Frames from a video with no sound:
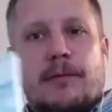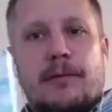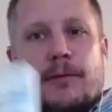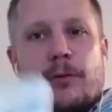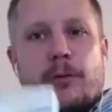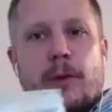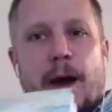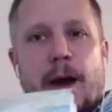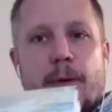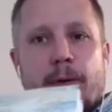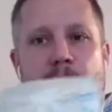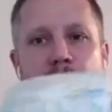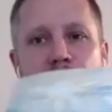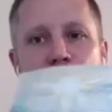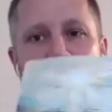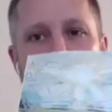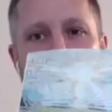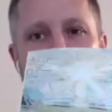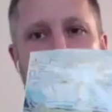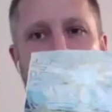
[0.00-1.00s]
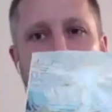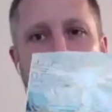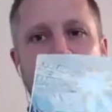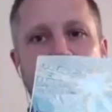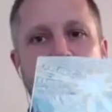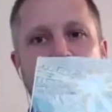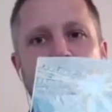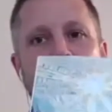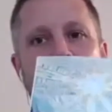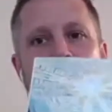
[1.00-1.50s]
round off, at least
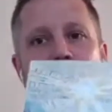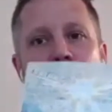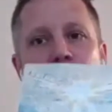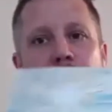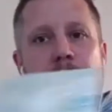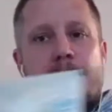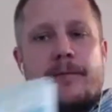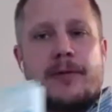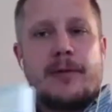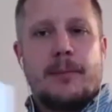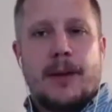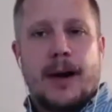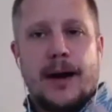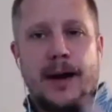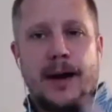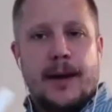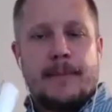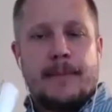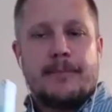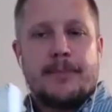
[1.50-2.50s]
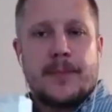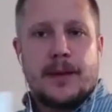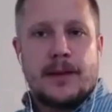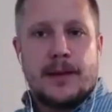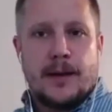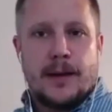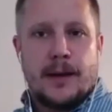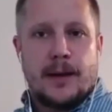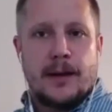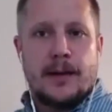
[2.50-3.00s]
from my from my
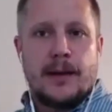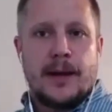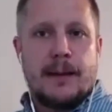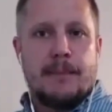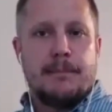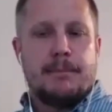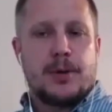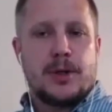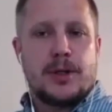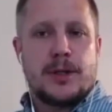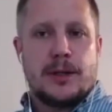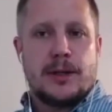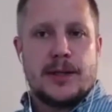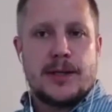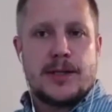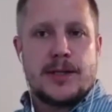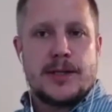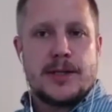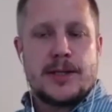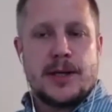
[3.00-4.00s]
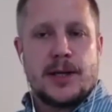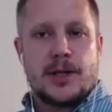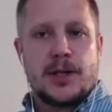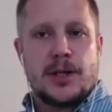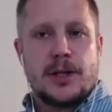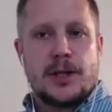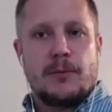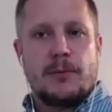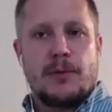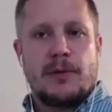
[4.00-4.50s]
uh, input to this
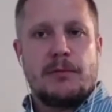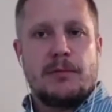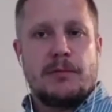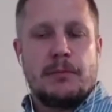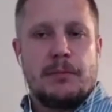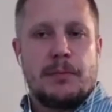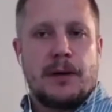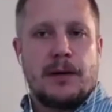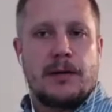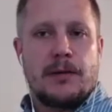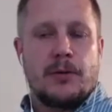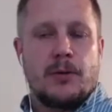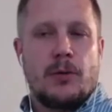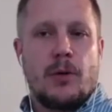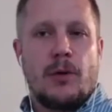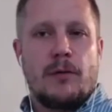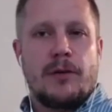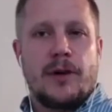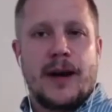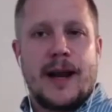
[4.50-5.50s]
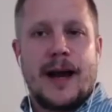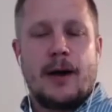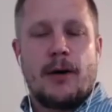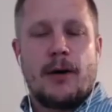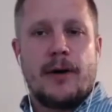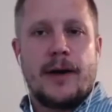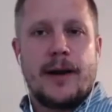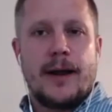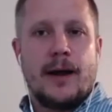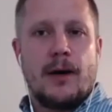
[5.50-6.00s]
discussion, we've been through over an hour
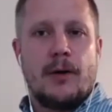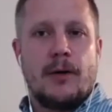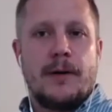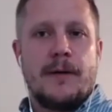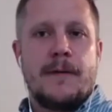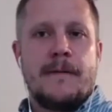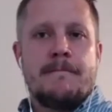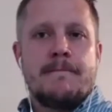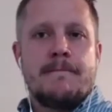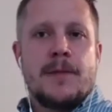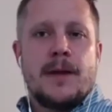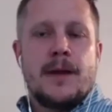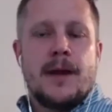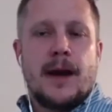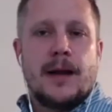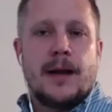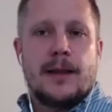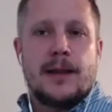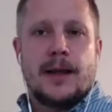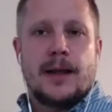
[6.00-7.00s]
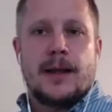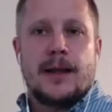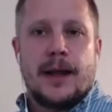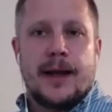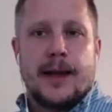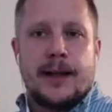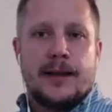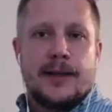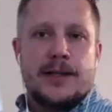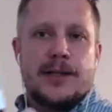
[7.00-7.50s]
now, and I think
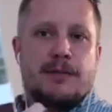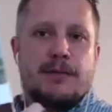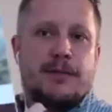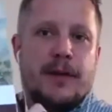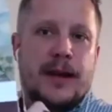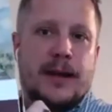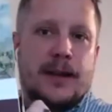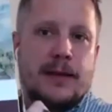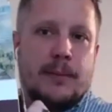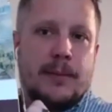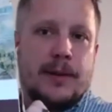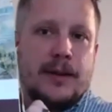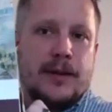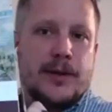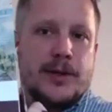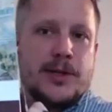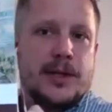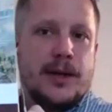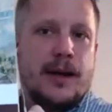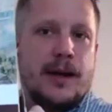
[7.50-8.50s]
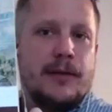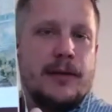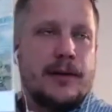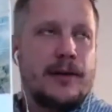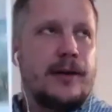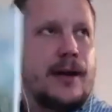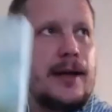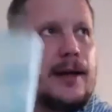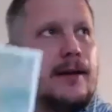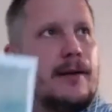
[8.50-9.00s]
like this faith. I mean, there's another
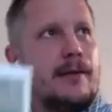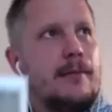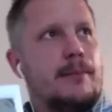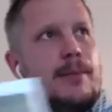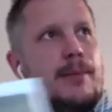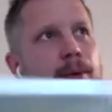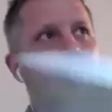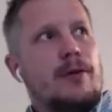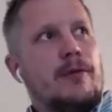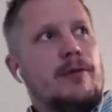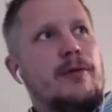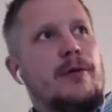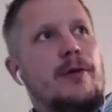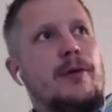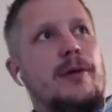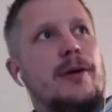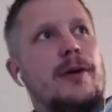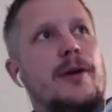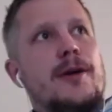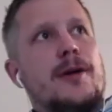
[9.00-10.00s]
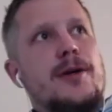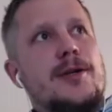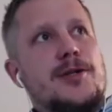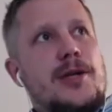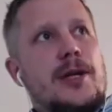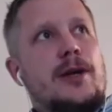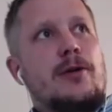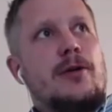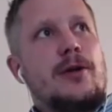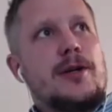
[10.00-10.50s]
beautiful
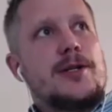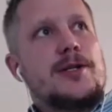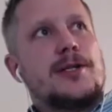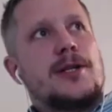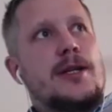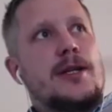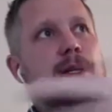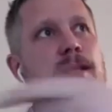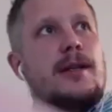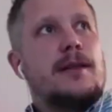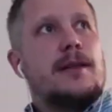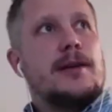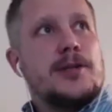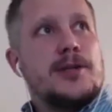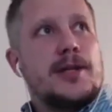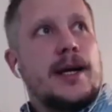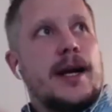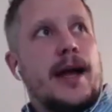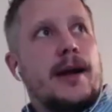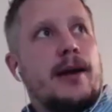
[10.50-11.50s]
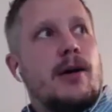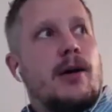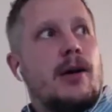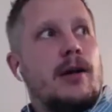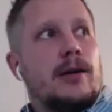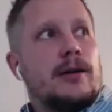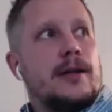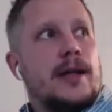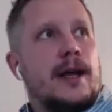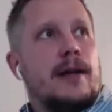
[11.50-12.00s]
synchronicity that there's a guy
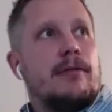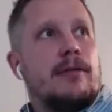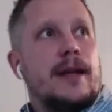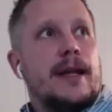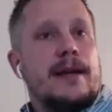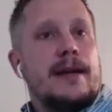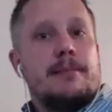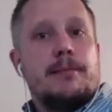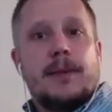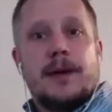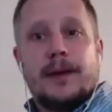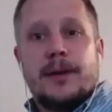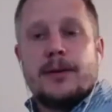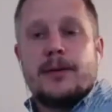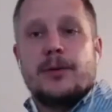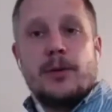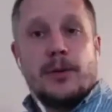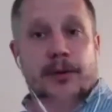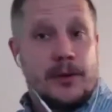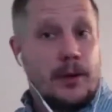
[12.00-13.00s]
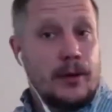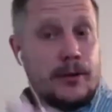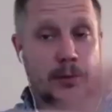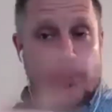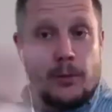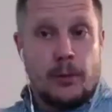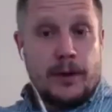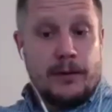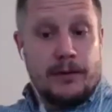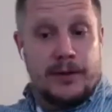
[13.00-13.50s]
called Dave Liebman, who is also
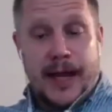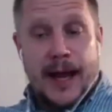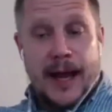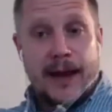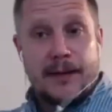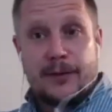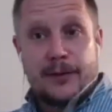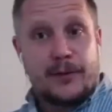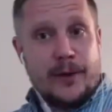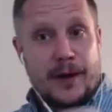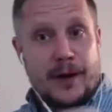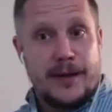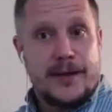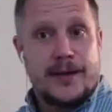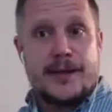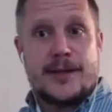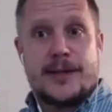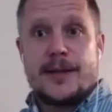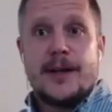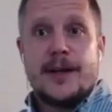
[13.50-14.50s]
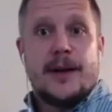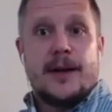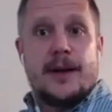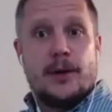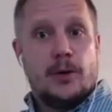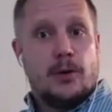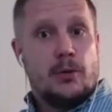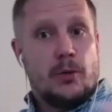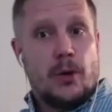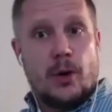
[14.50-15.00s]
one of Dan's friends,
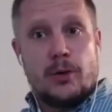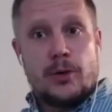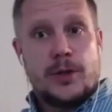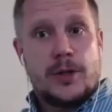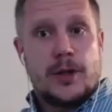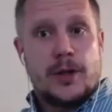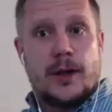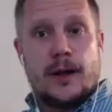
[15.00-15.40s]
who wrote uh,